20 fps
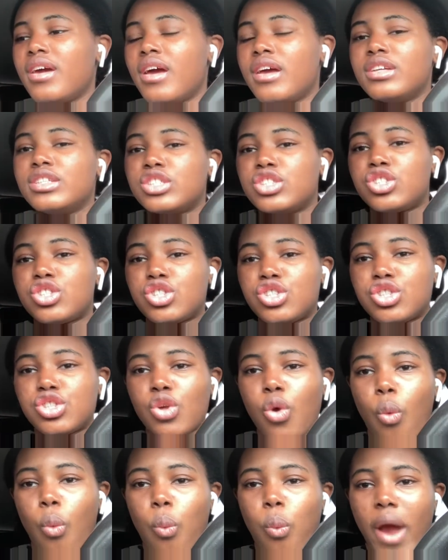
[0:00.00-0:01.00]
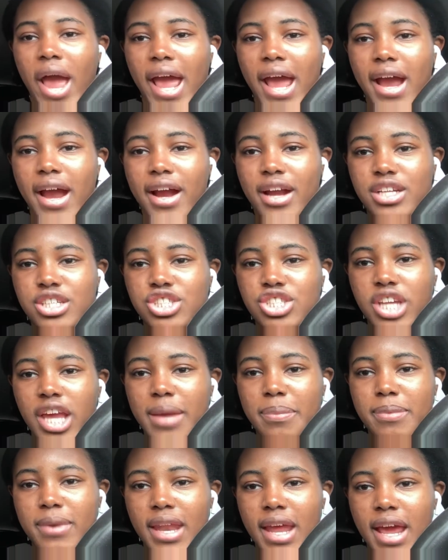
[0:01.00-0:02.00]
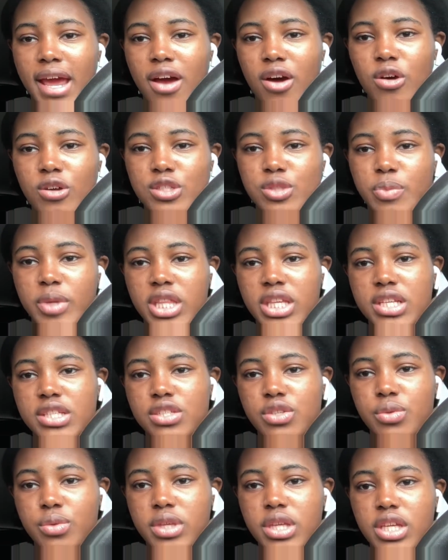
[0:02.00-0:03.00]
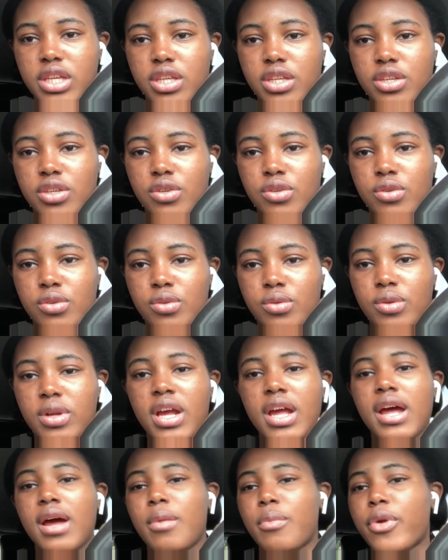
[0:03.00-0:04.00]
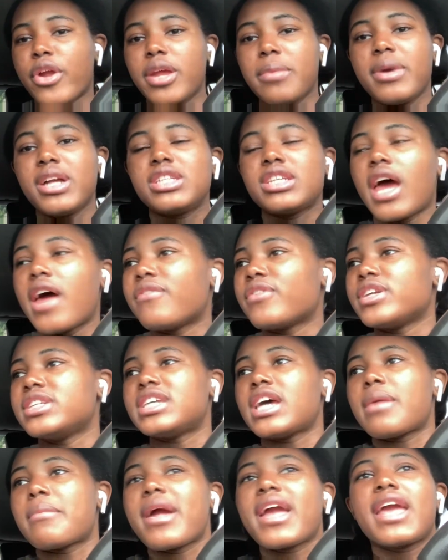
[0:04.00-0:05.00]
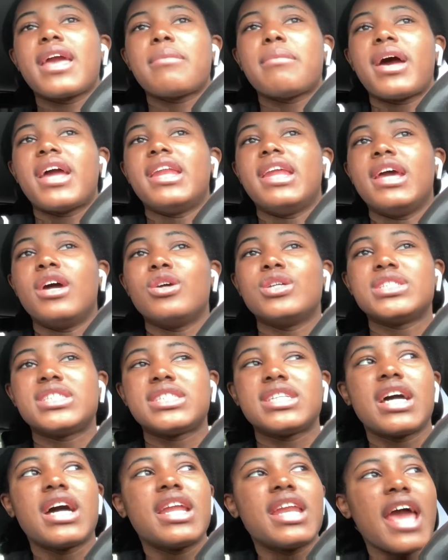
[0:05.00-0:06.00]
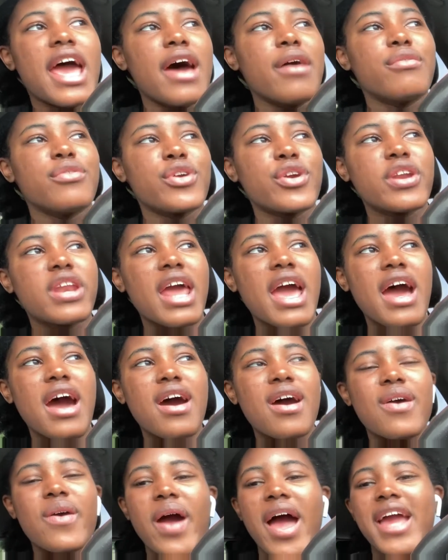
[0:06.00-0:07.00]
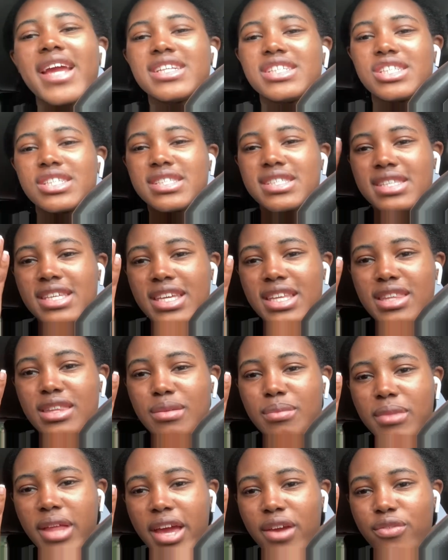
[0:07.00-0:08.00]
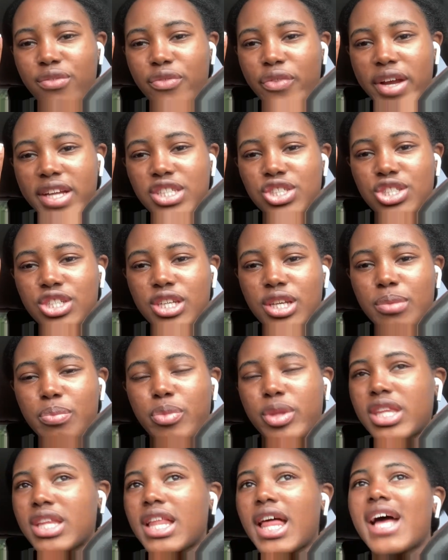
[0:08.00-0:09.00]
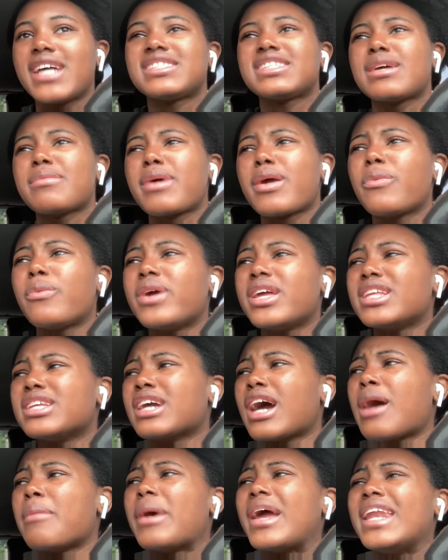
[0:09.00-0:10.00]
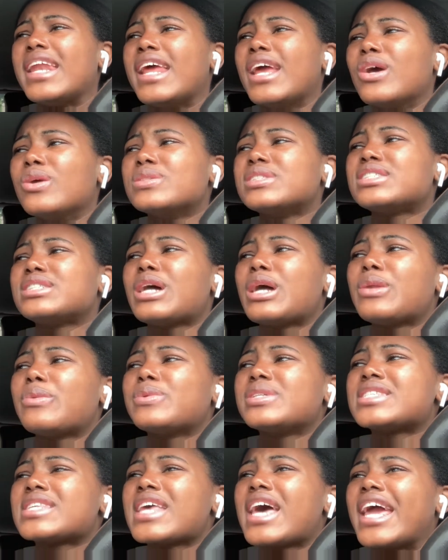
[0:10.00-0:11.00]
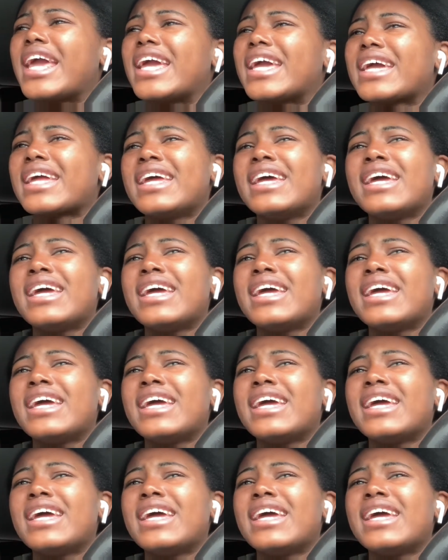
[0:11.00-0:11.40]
square shaped nails, but these are really cute. Pretty much every time I get my nails done ever now, I just get them like French tip. But the last time I went and got my nails done was like